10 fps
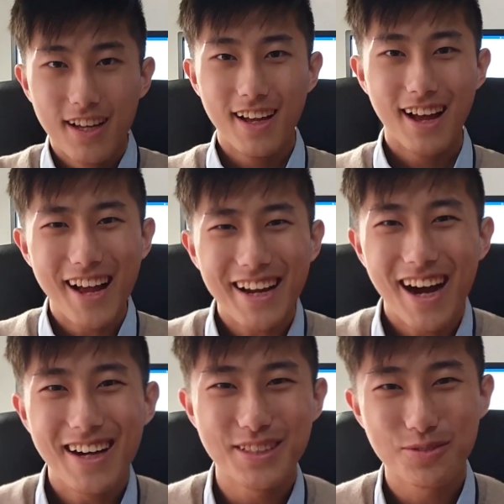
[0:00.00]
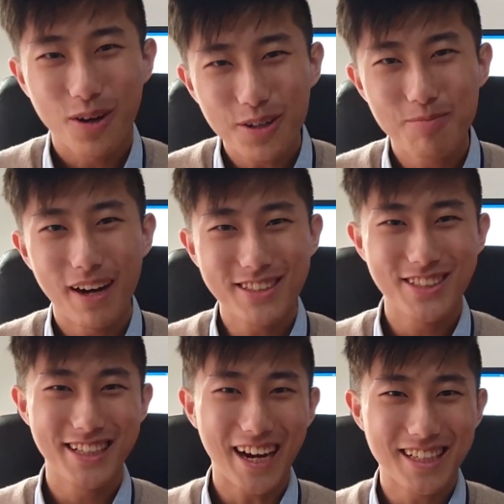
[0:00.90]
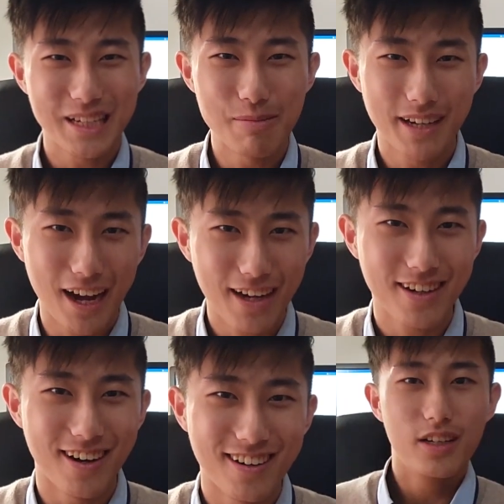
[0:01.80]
Hey guys, welcome back to the Academic Hacker.